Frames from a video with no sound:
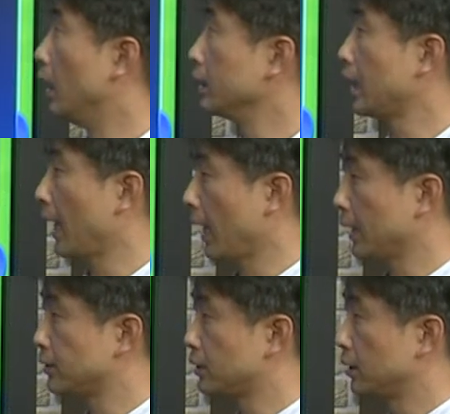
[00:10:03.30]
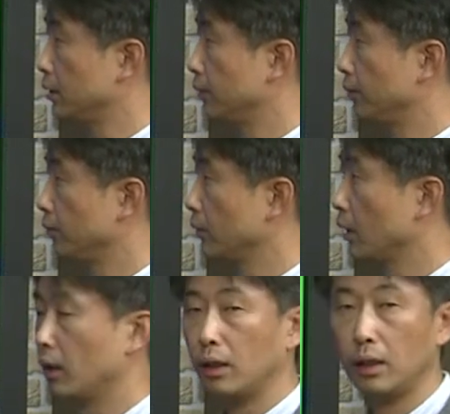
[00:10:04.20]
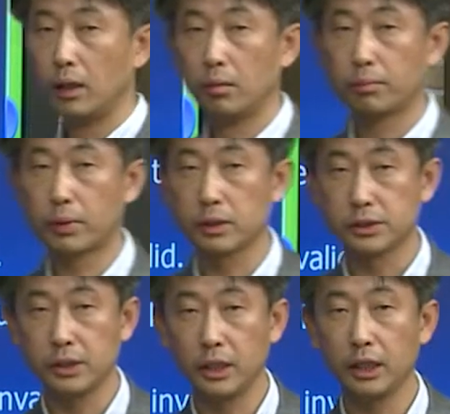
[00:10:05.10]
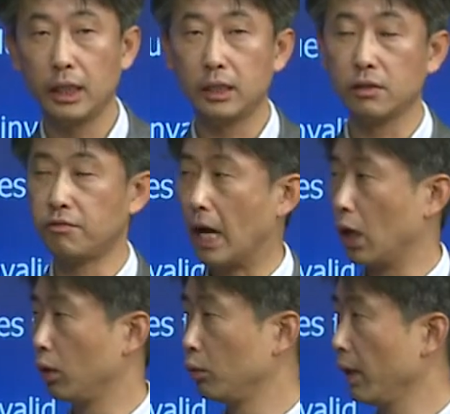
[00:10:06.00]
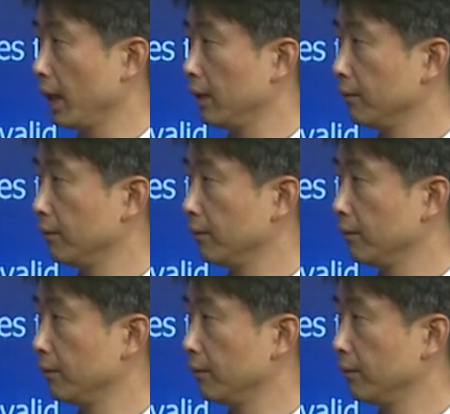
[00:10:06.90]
test proceed in the following way.